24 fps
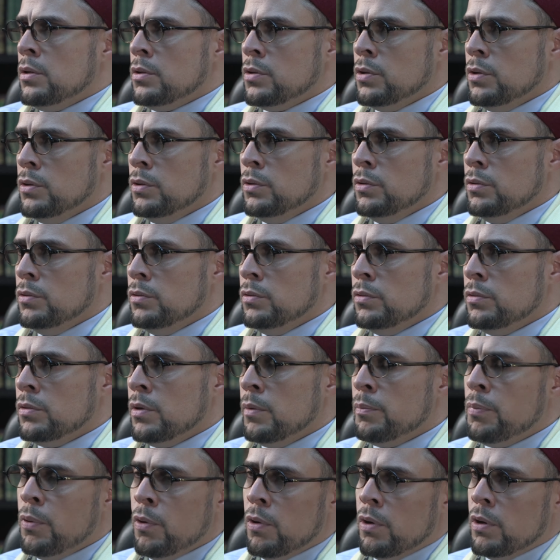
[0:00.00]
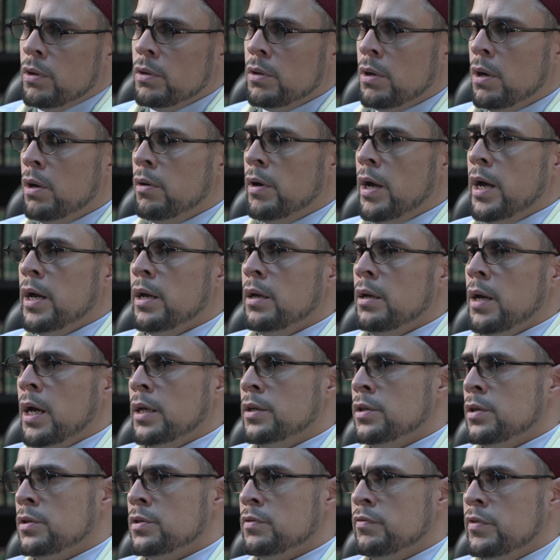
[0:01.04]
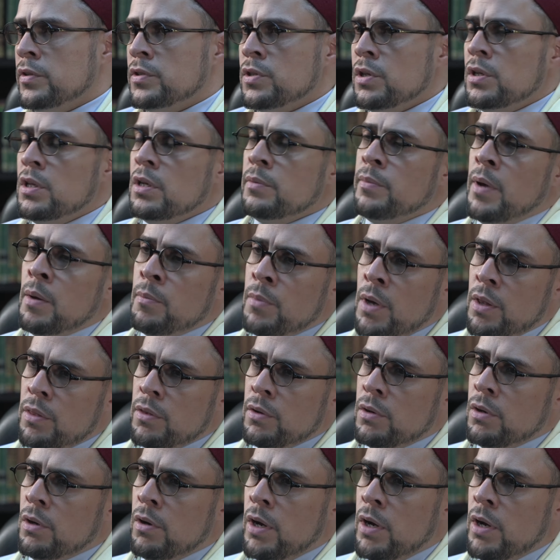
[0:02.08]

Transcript: to the poor, or I just visited my mother,